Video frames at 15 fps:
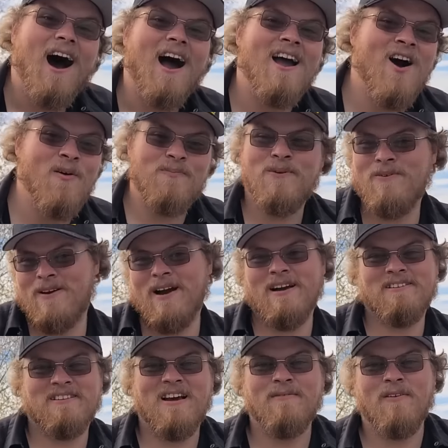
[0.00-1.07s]
I hope you
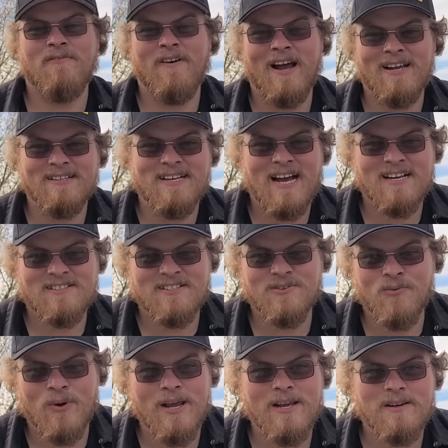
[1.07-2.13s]
guys have a fantastic
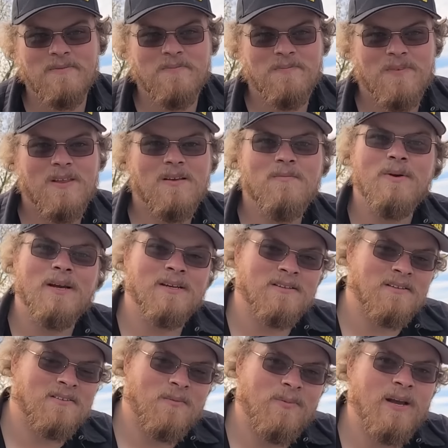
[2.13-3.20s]
week, because
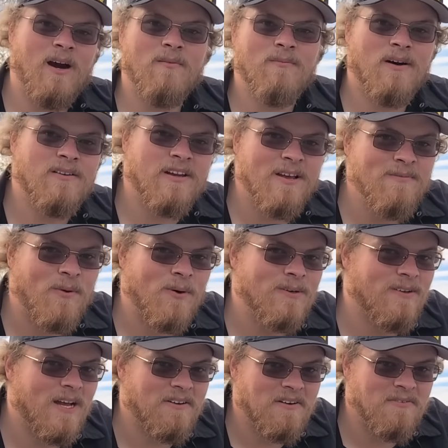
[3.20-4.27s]
this will be out Monday more than
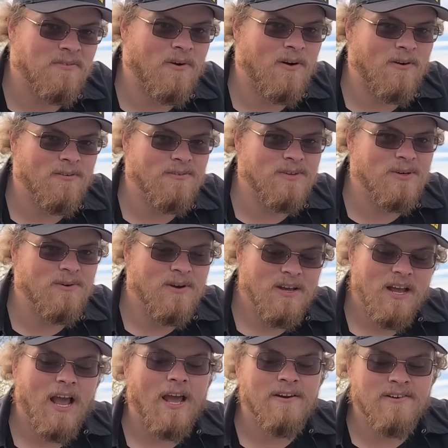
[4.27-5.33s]
likely for all of you.
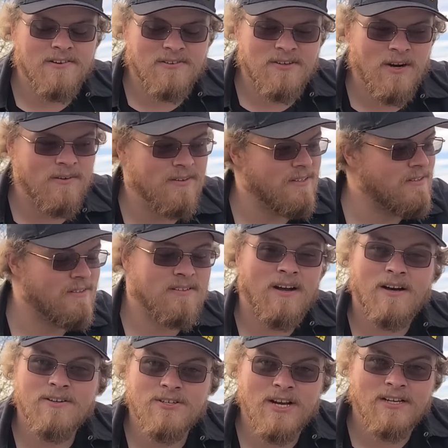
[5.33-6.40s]
And just know this is
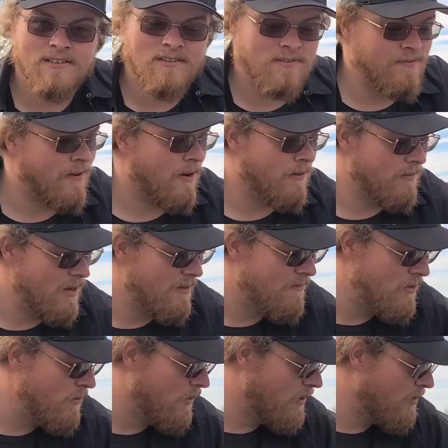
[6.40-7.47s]
not Jegs' fault. If
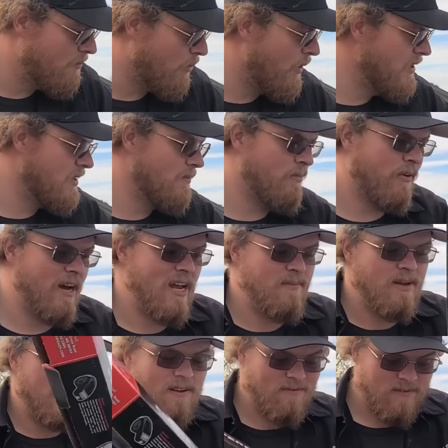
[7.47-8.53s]
you want to point the blame,
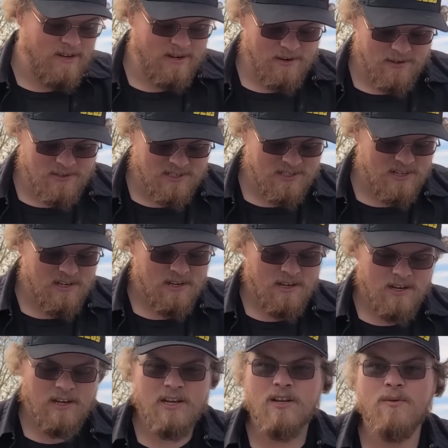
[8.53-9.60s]
any fingers,
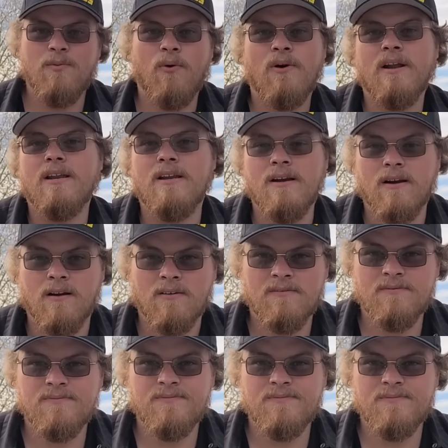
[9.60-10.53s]
you point it here,